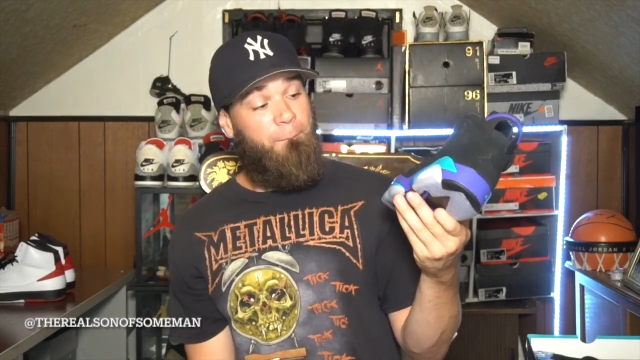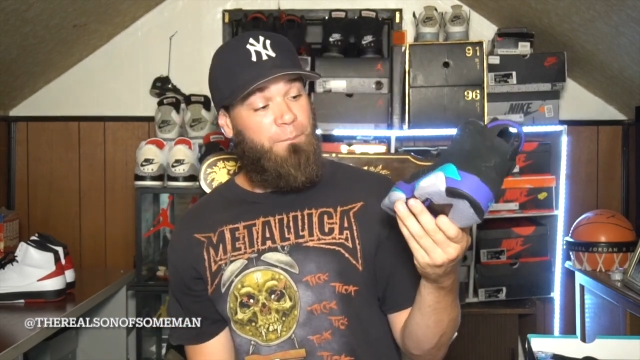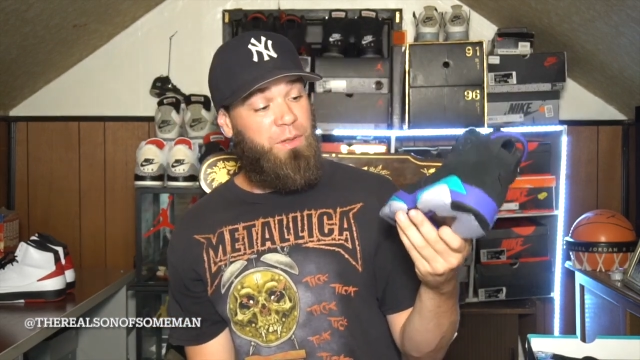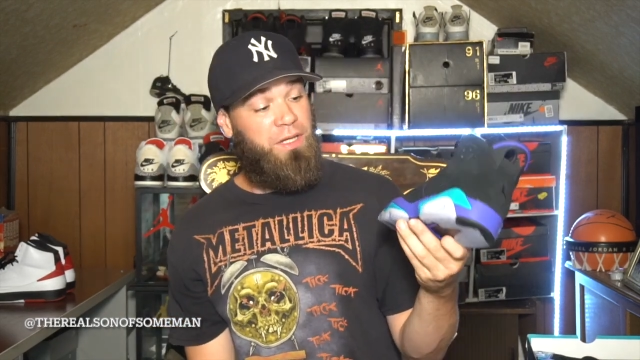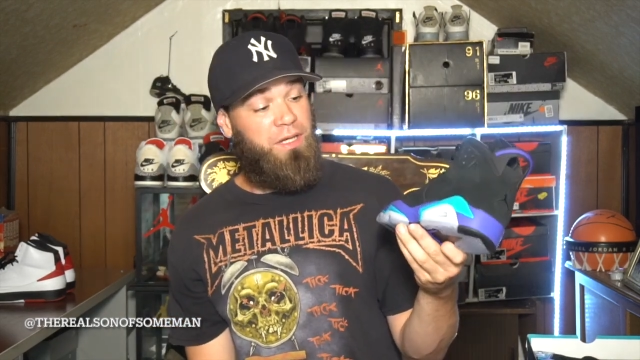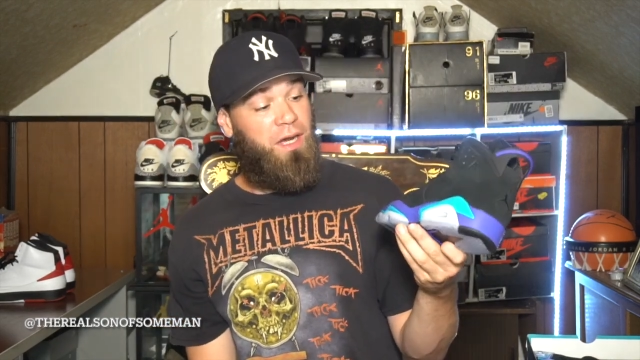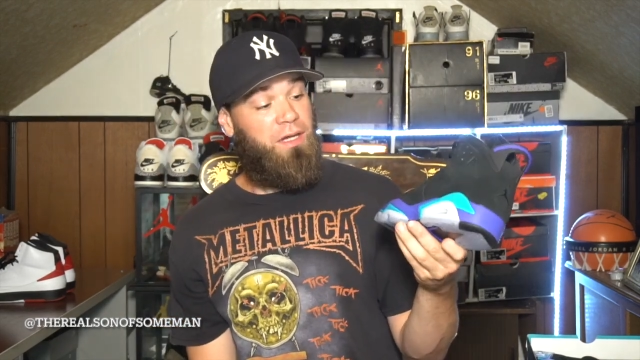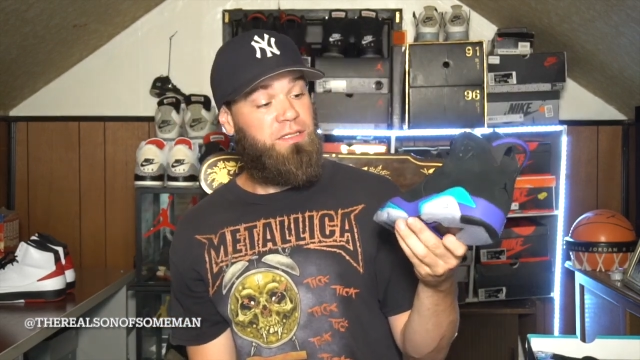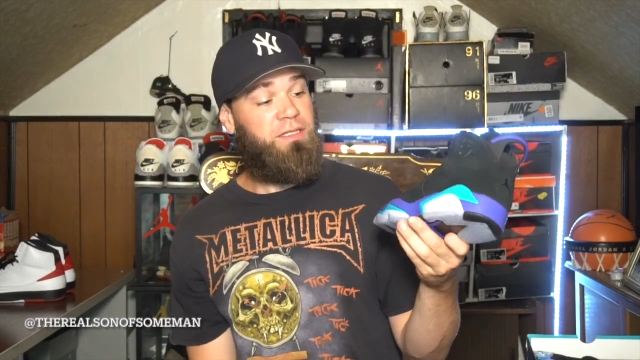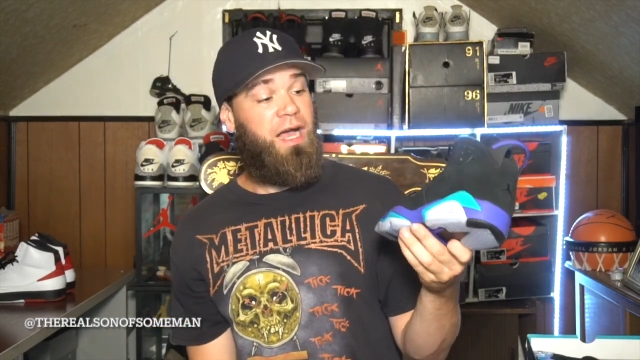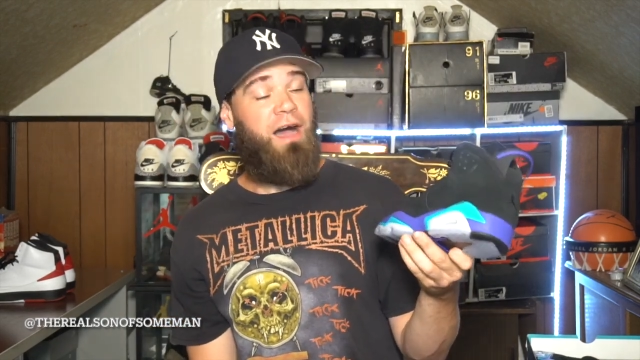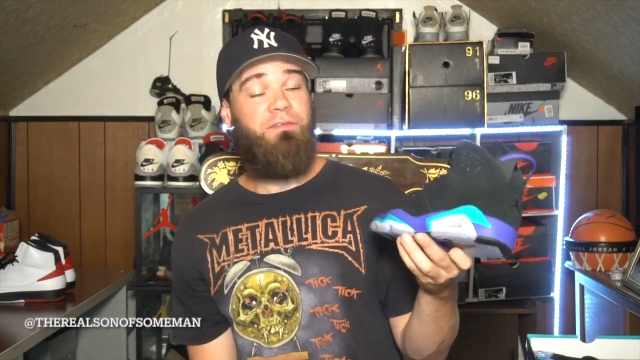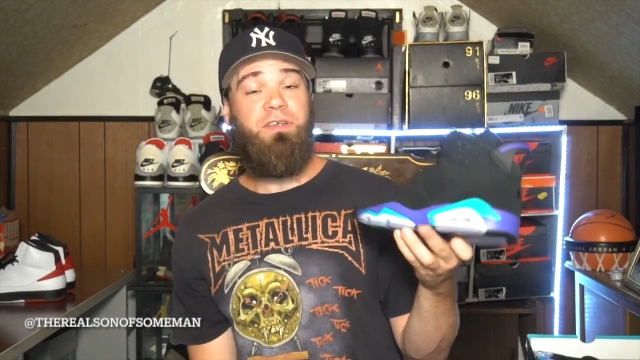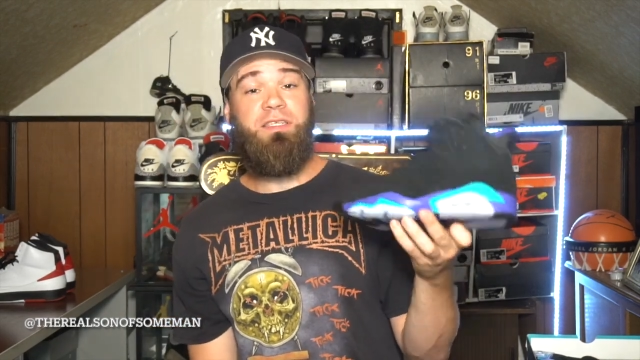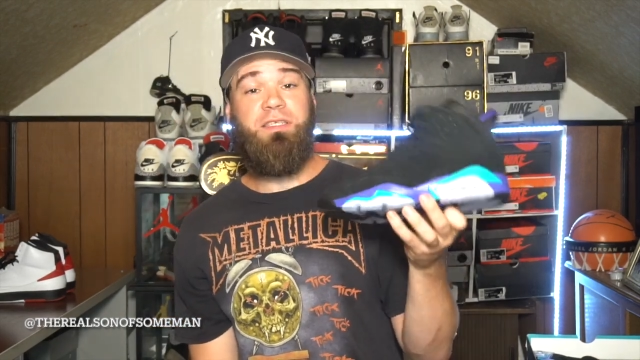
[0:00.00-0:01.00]
Because
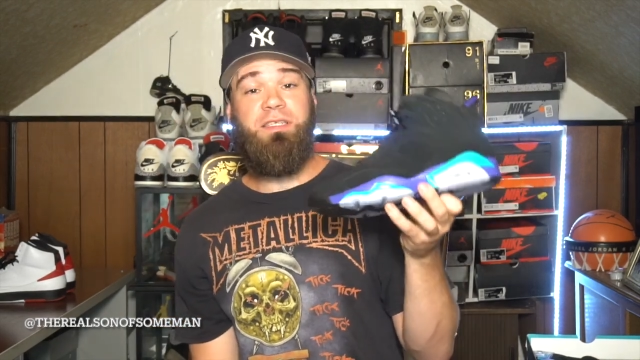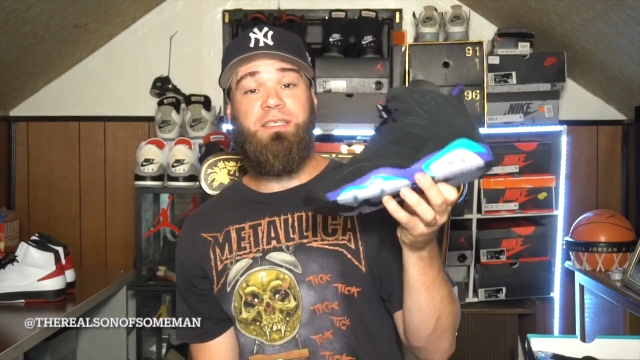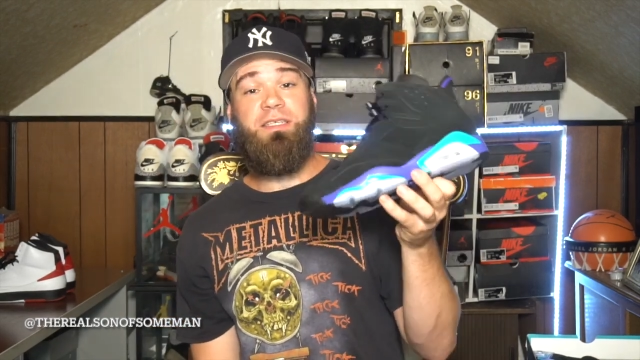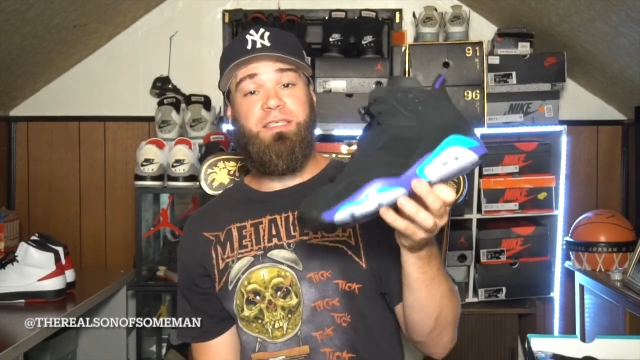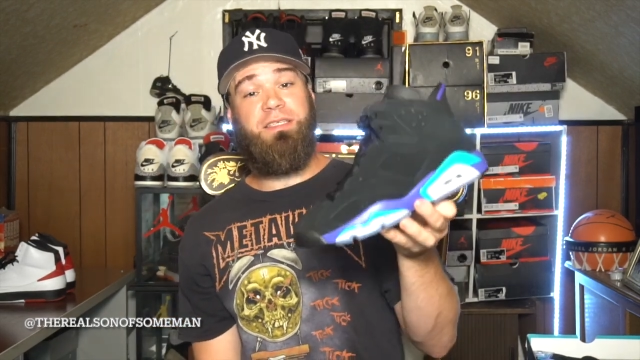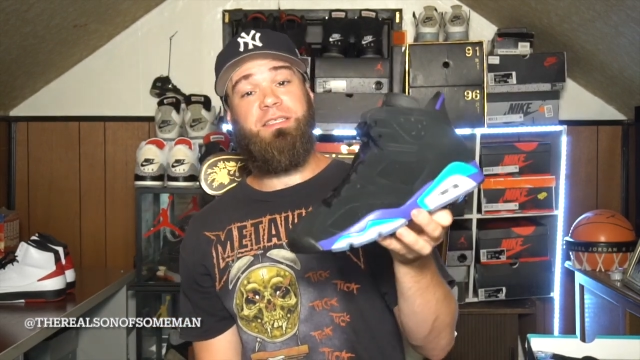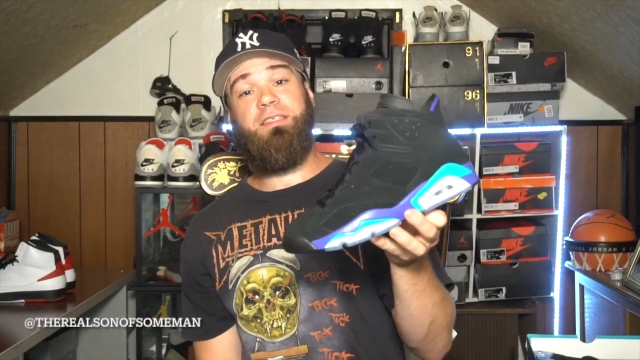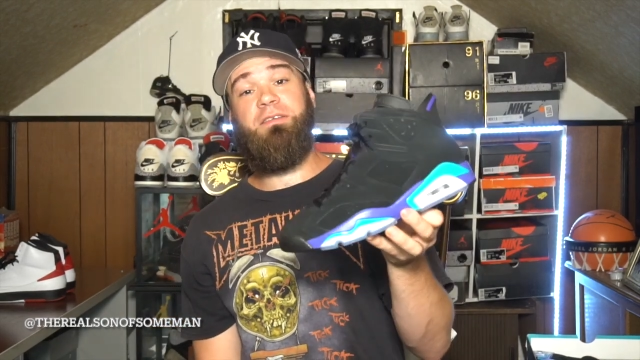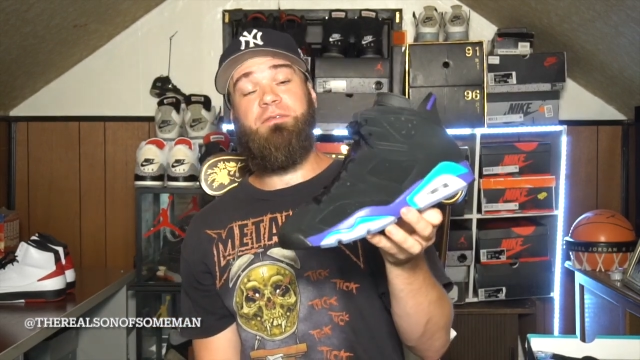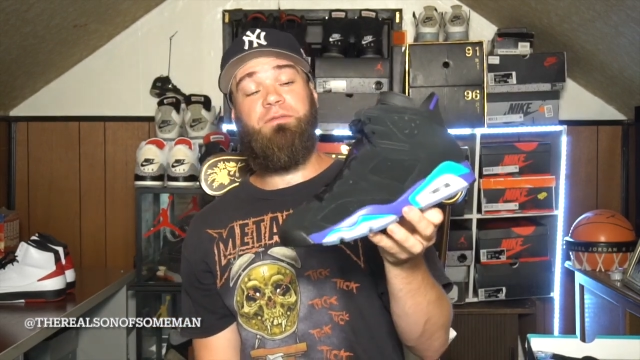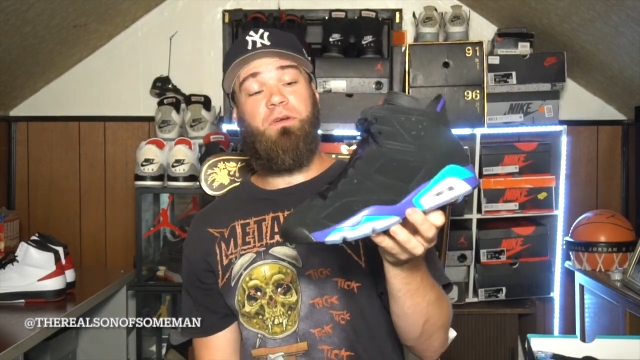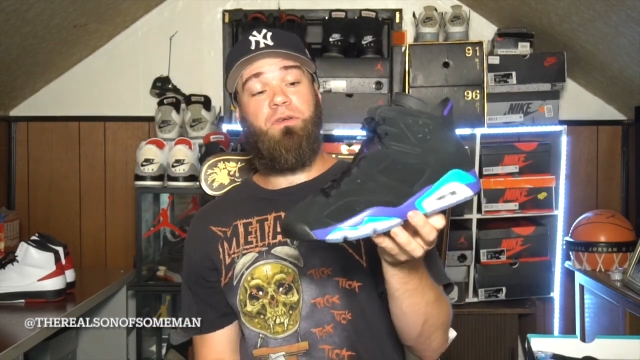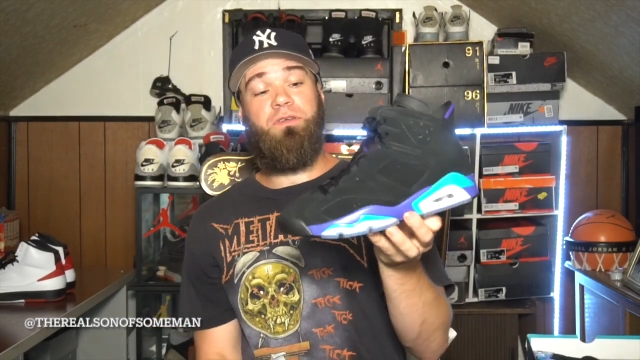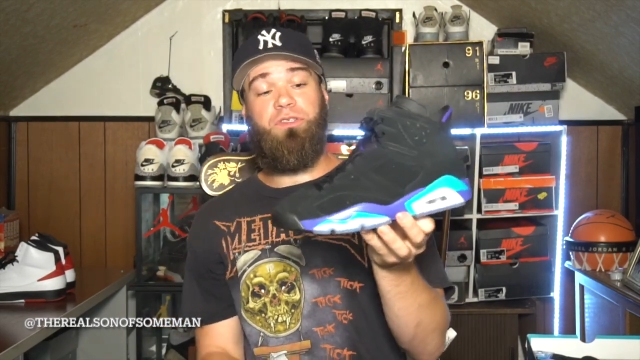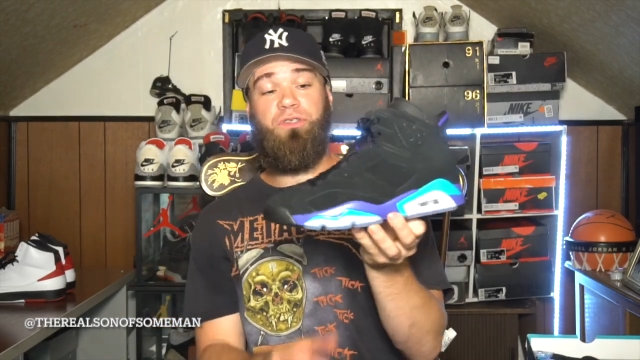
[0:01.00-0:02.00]
obviously this is the
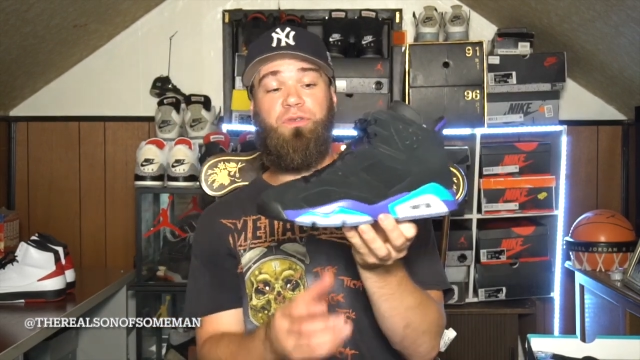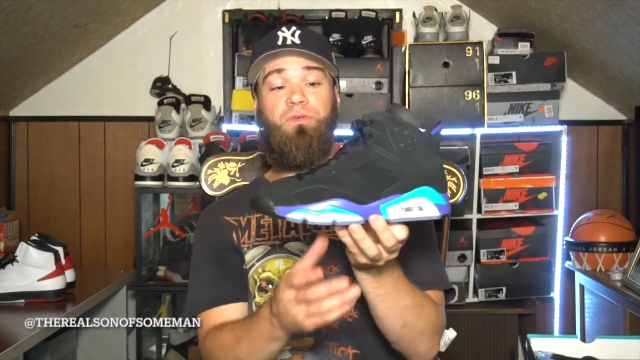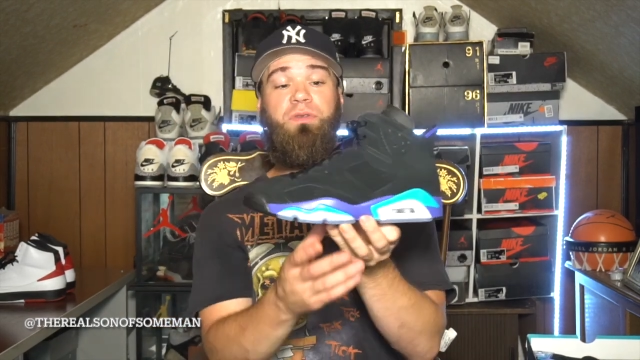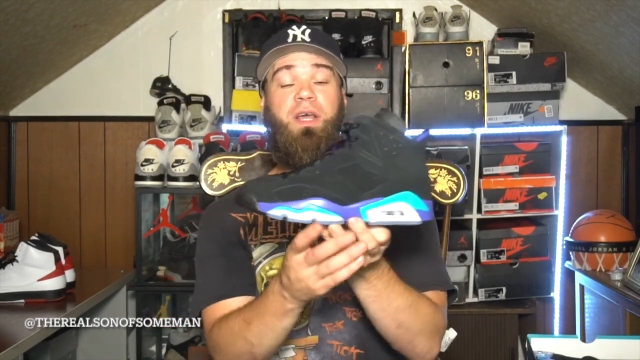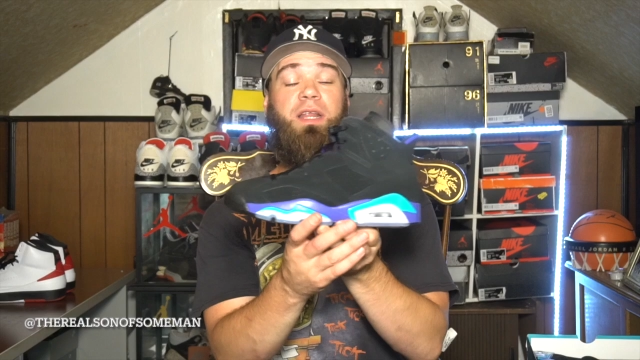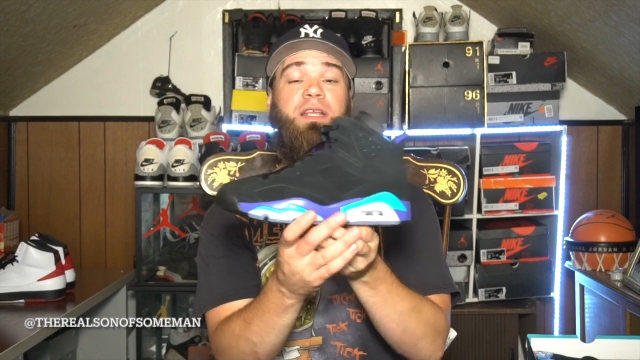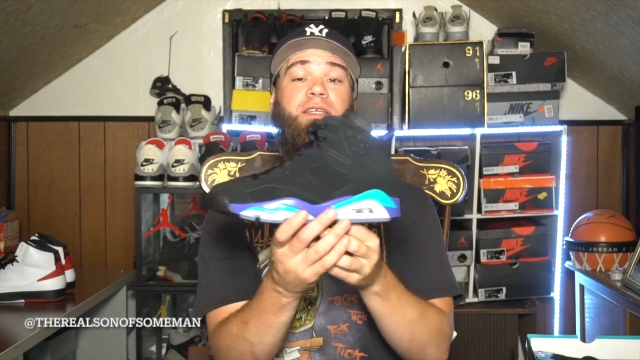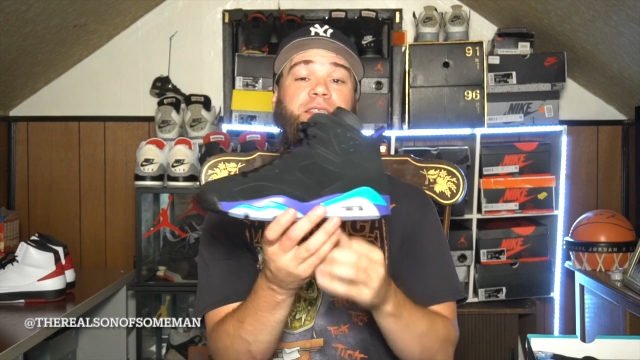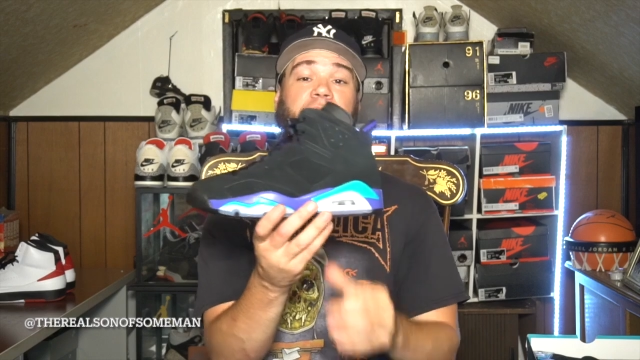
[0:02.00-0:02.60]
first shoe that he's